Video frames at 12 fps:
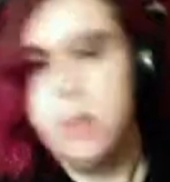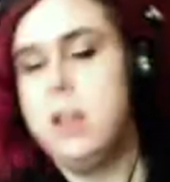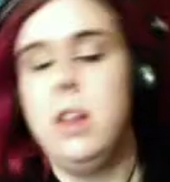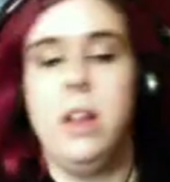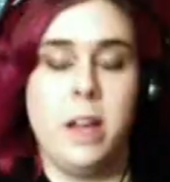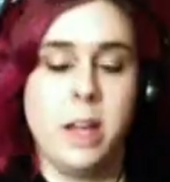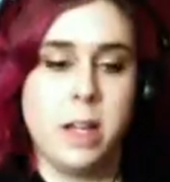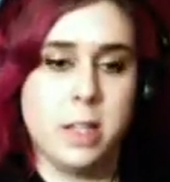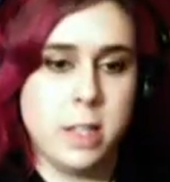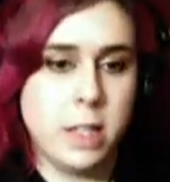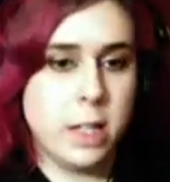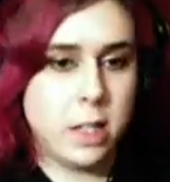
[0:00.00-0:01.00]
like a
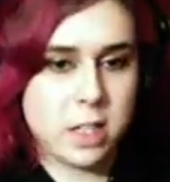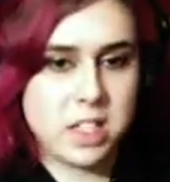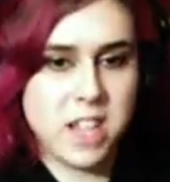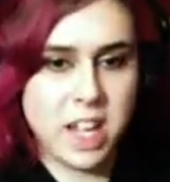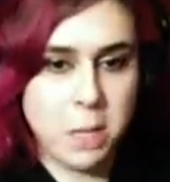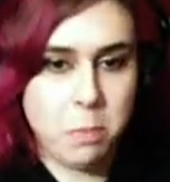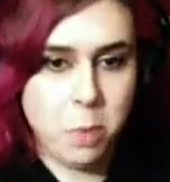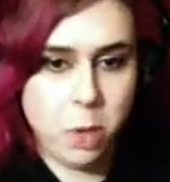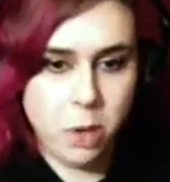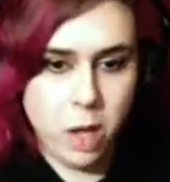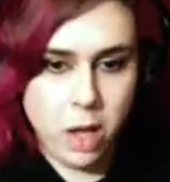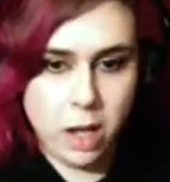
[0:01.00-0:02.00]
hissy little snicky
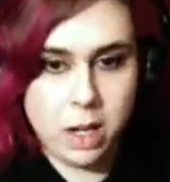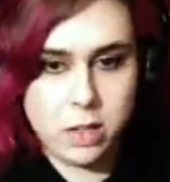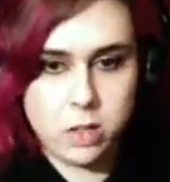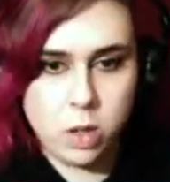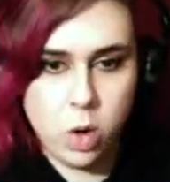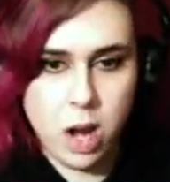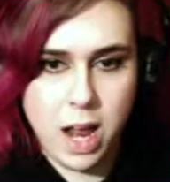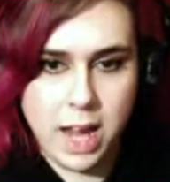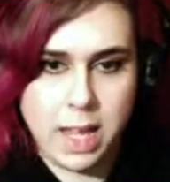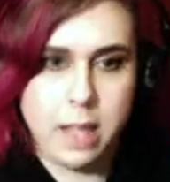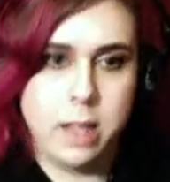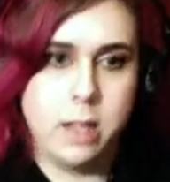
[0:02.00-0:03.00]
poo, and I don't like it.